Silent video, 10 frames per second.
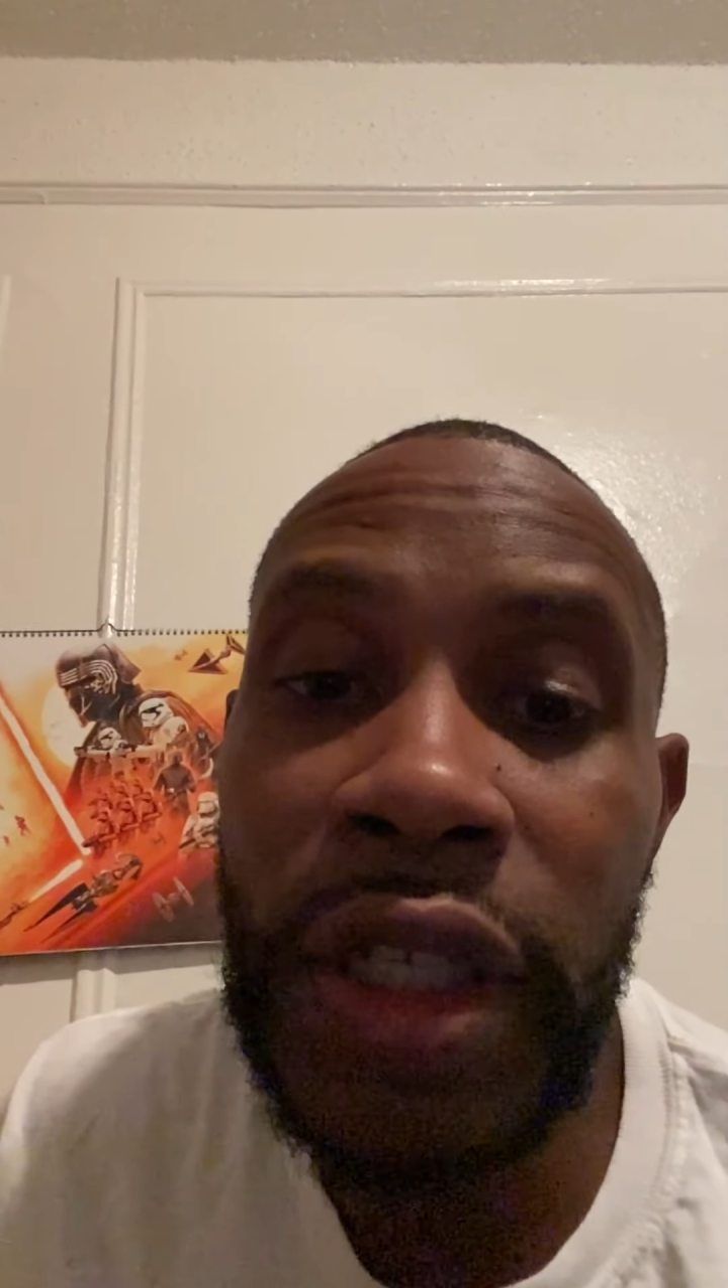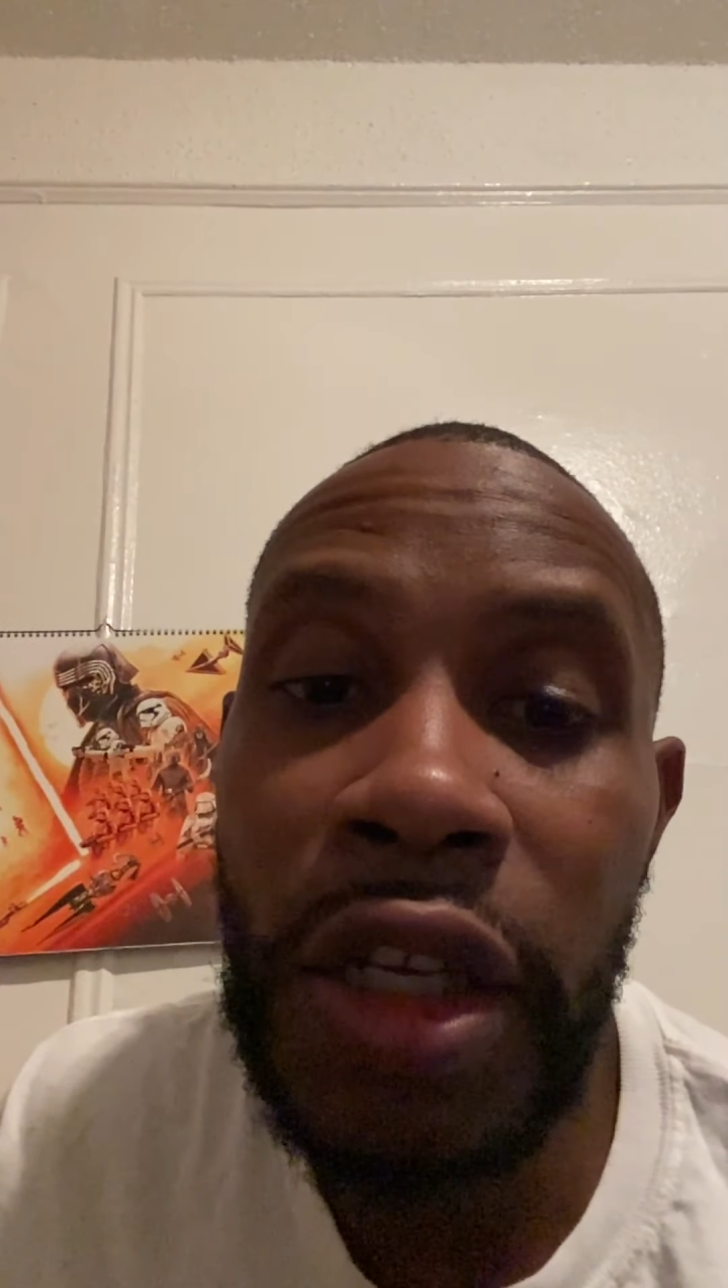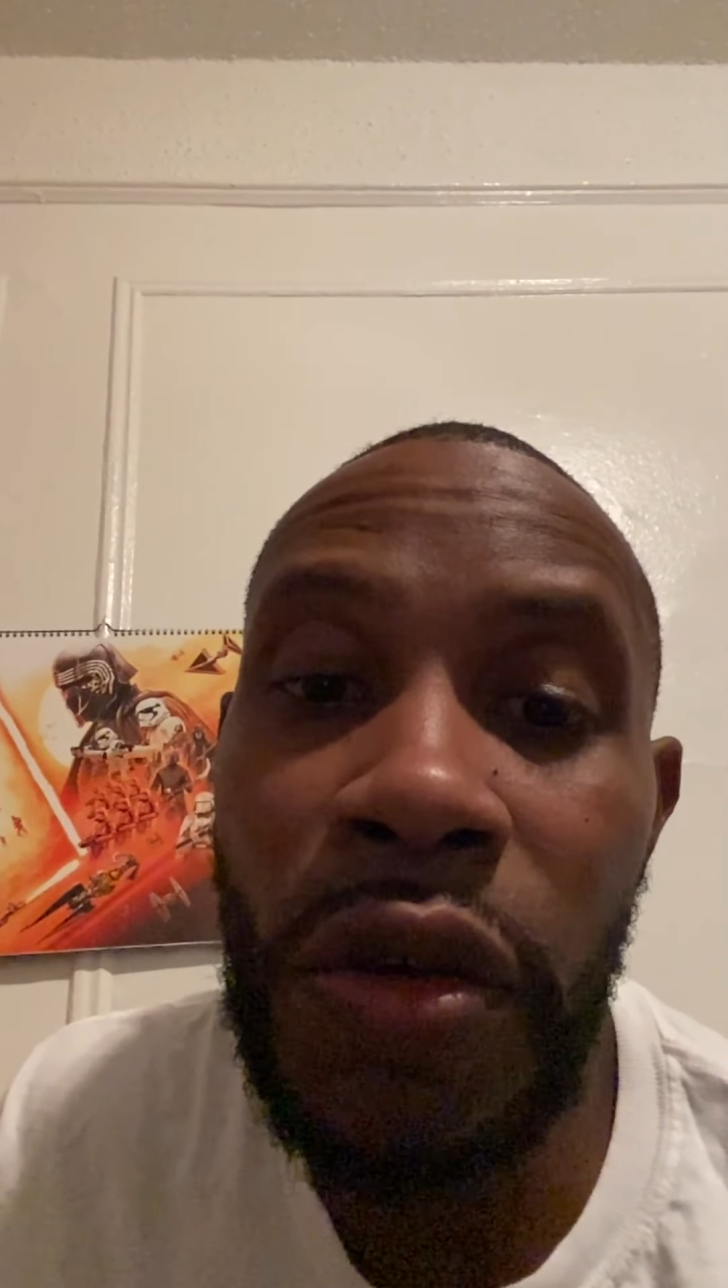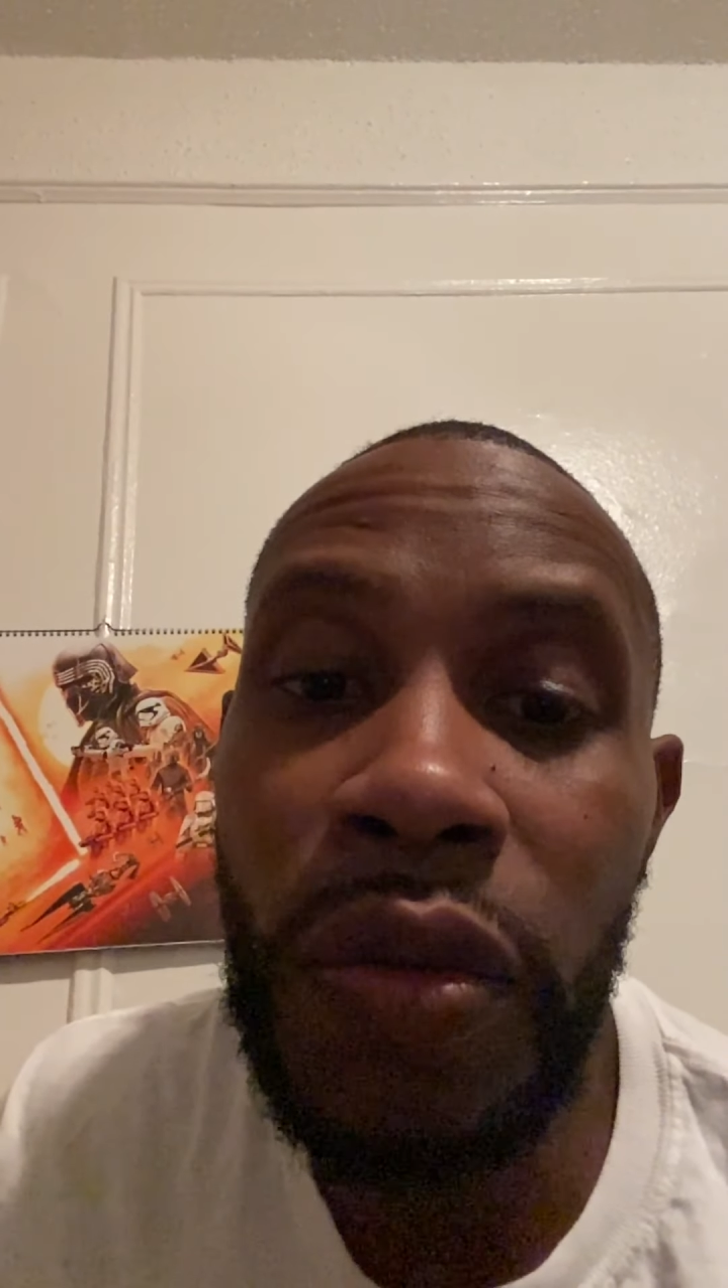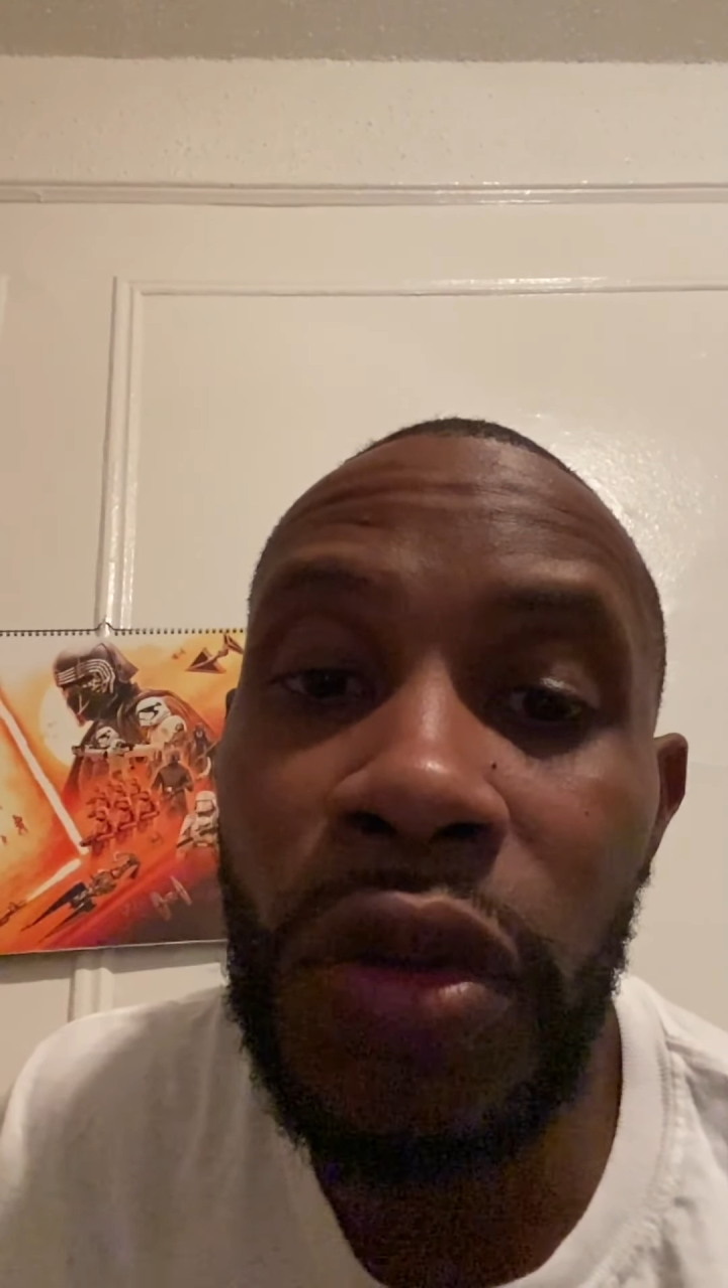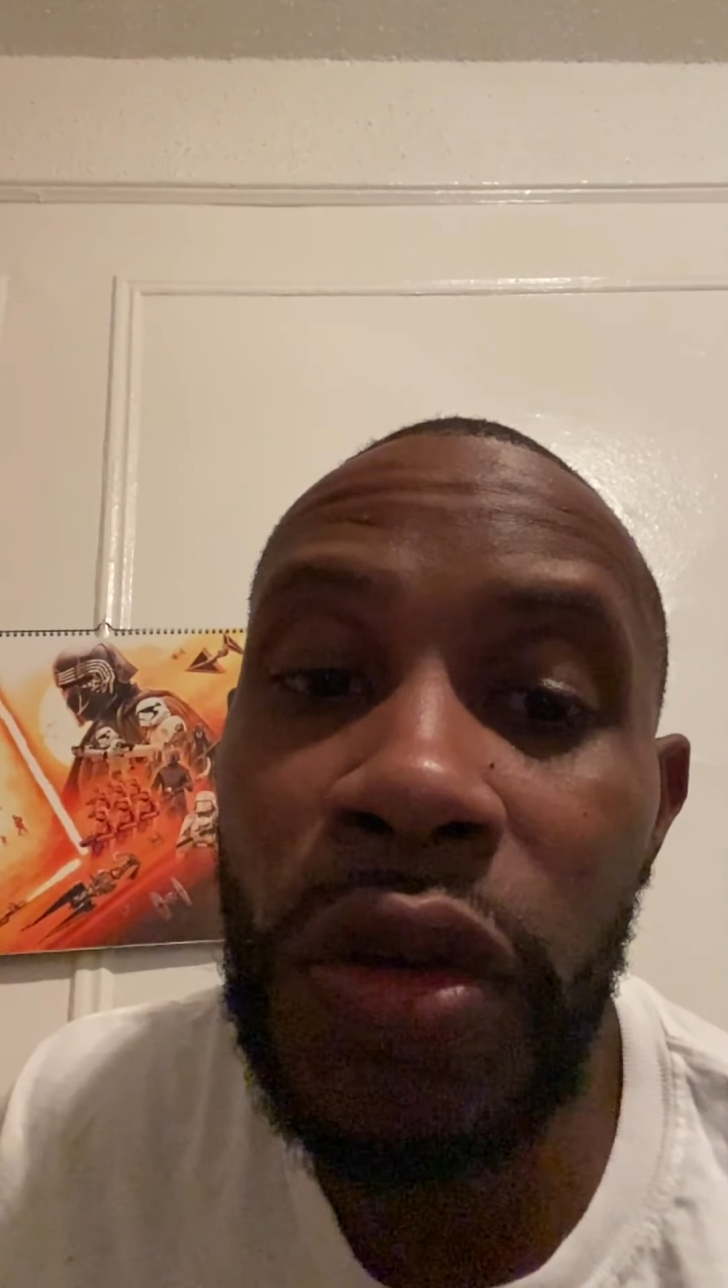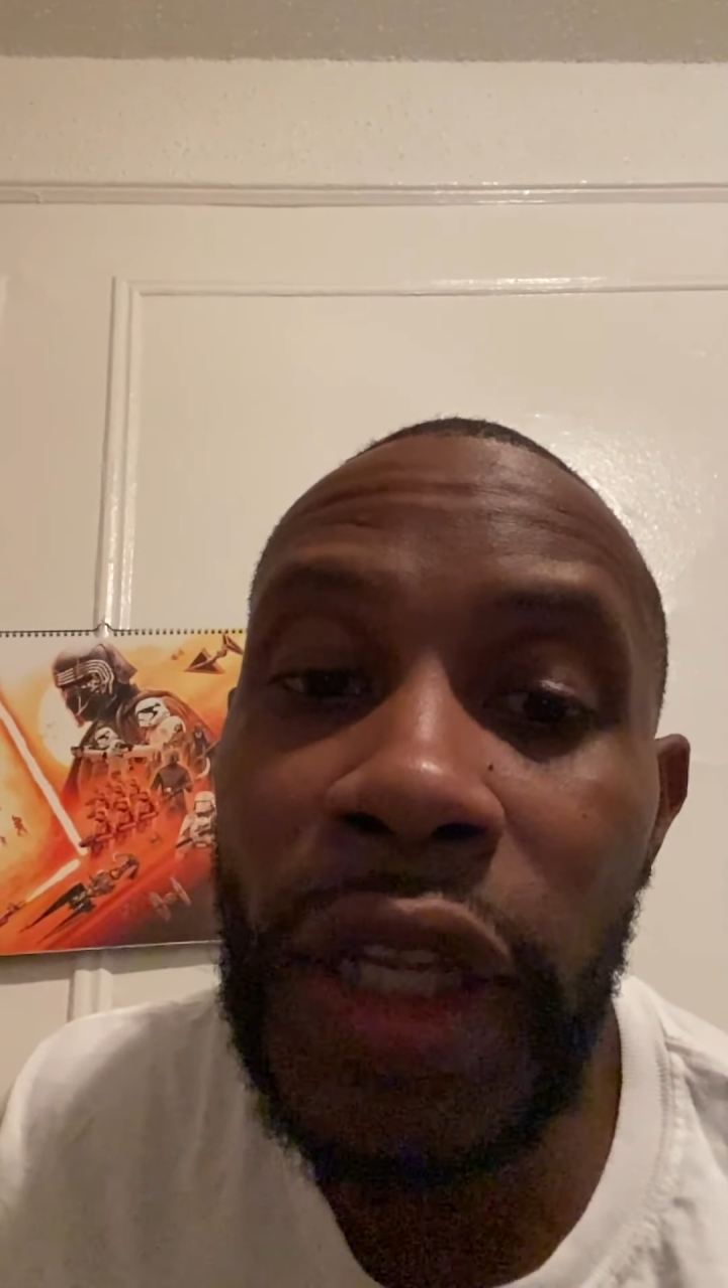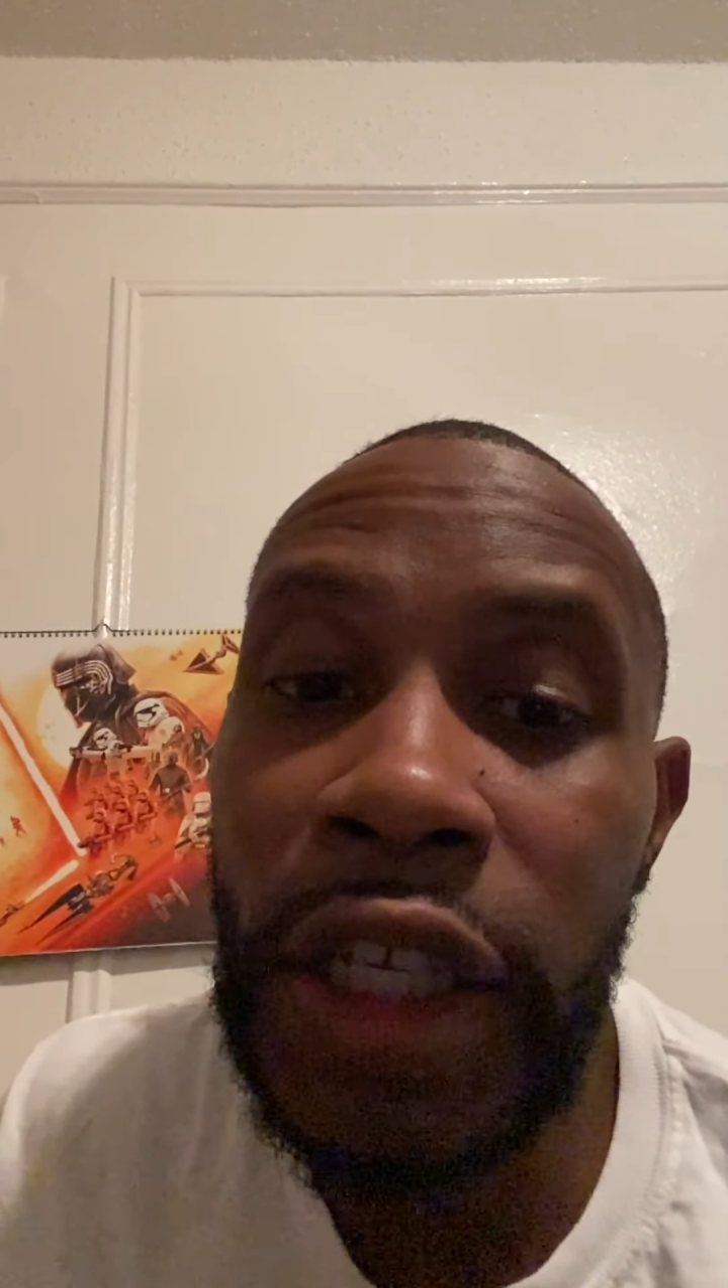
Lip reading: that don't look